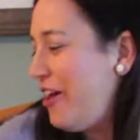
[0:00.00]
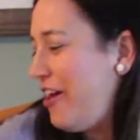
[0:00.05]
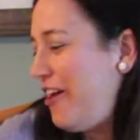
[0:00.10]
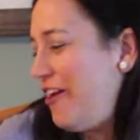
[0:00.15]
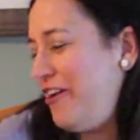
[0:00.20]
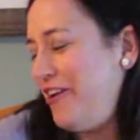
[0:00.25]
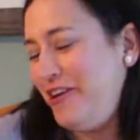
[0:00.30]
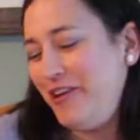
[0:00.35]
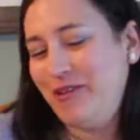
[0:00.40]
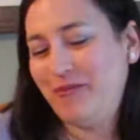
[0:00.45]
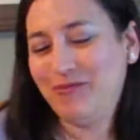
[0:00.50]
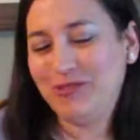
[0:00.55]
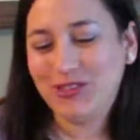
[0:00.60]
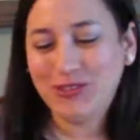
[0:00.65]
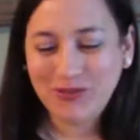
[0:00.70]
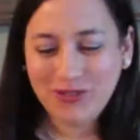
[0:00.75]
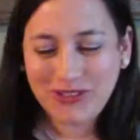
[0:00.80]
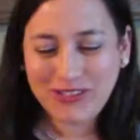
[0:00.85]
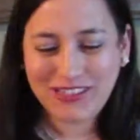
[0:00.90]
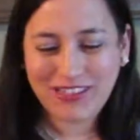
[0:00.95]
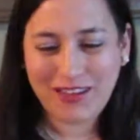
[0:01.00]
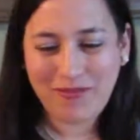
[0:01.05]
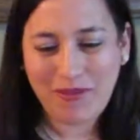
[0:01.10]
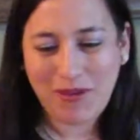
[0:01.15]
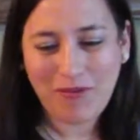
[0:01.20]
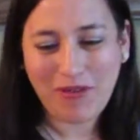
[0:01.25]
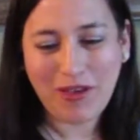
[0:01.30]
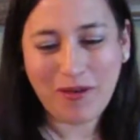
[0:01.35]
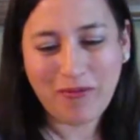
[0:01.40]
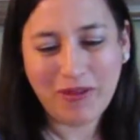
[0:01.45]
Um, so we'll see.
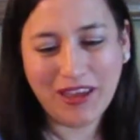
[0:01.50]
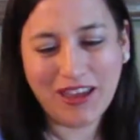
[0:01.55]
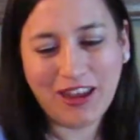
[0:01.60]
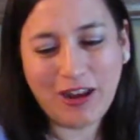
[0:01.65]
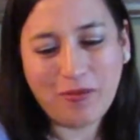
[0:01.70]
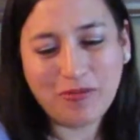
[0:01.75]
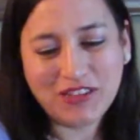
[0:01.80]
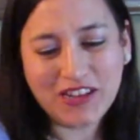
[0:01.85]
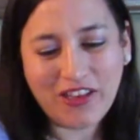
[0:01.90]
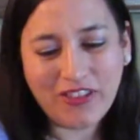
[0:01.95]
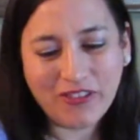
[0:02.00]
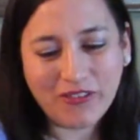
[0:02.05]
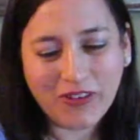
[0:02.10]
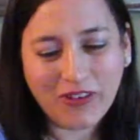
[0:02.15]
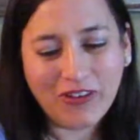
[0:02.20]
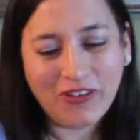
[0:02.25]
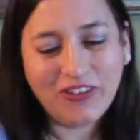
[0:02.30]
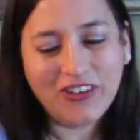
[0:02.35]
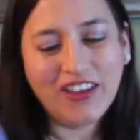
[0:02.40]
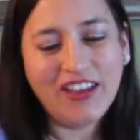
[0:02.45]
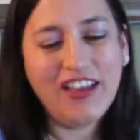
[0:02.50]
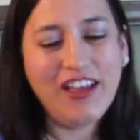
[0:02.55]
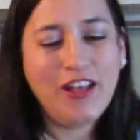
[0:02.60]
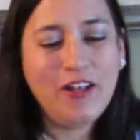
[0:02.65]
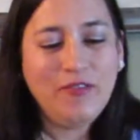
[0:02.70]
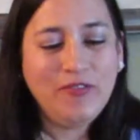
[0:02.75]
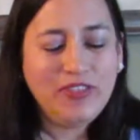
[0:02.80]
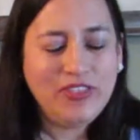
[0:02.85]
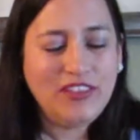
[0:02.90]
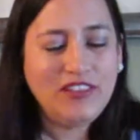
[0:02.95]
Maybe I'll pick it up down the road.
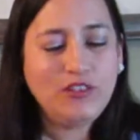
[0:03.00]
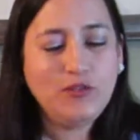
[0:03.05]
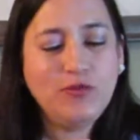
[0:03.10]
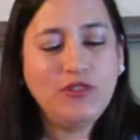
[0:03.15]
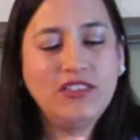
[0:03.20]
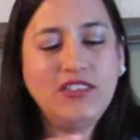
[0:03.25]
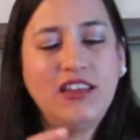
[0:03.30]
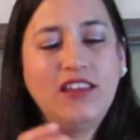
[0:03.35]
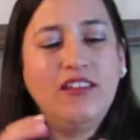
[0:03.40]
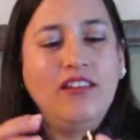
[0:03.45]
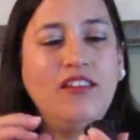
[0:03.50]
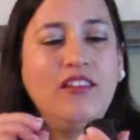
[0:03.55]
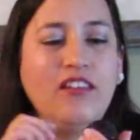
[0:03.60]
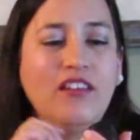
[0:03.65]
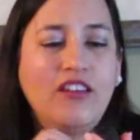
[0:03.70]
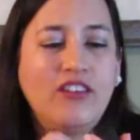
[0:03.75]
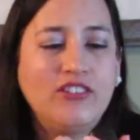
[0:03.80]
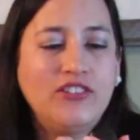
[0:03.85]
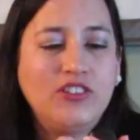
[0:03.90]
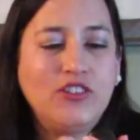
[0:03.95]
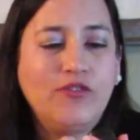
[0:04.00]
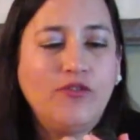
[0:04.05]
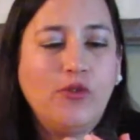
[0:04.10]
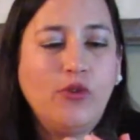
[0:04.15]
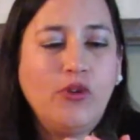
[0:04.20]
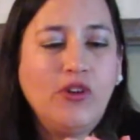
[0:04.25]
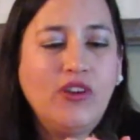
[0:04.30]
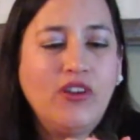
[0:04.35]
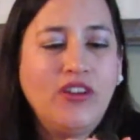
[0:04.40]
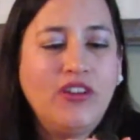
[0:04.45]
This was in a
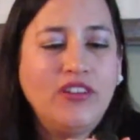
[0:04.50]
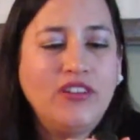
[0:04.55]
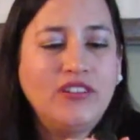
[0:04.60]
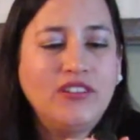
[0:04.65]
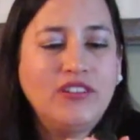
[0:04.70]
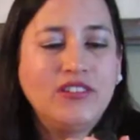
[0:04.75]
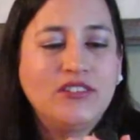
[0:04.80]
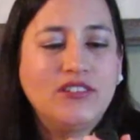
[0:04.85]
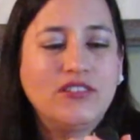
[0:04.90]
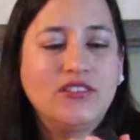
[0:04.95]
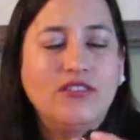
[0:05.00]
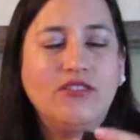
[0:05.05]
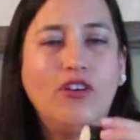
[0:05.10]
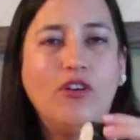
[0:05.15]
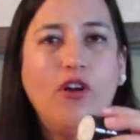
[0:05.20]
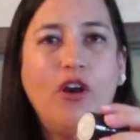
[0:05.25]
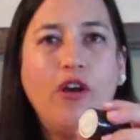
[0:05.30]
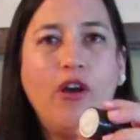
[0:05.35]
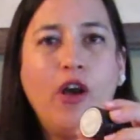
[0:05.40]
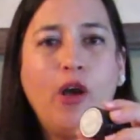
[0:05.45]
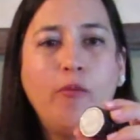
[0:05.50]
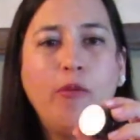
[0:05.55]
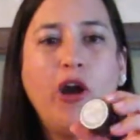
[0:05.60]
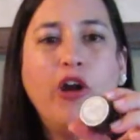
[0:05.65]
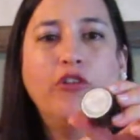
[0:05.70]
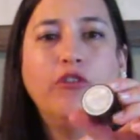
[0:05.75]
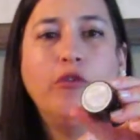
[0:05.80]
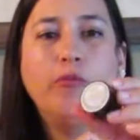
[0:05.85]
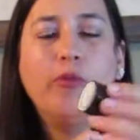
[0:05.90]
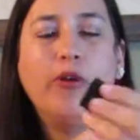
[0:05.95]
Sephora's um,
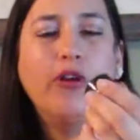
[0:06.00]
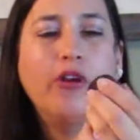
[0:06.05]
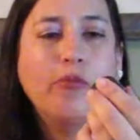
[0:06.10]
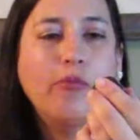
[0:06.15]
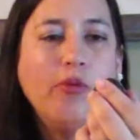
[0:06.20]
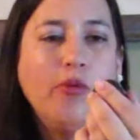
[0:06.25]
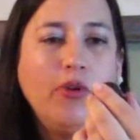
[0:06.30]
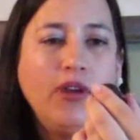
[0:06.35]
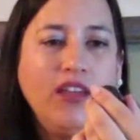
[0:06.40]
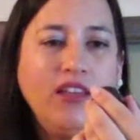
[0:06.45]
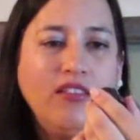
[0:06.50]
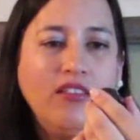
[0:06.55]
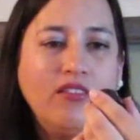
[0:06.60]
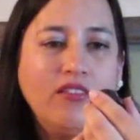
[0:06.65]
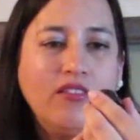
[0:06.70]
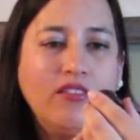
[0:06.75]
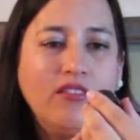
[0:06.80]
100 Perk Point.